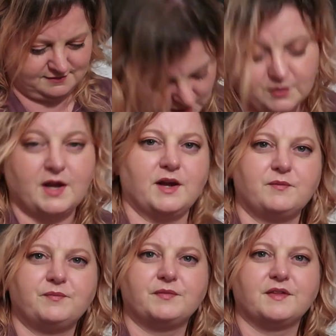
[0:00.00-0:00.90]
Okay,
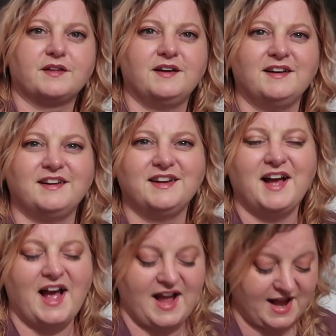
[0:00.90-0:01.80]

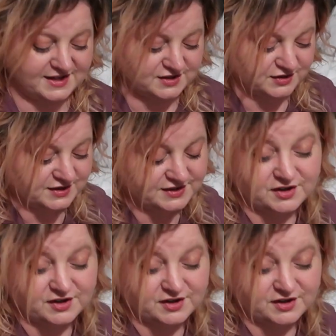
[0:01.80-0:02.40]
I had to look at the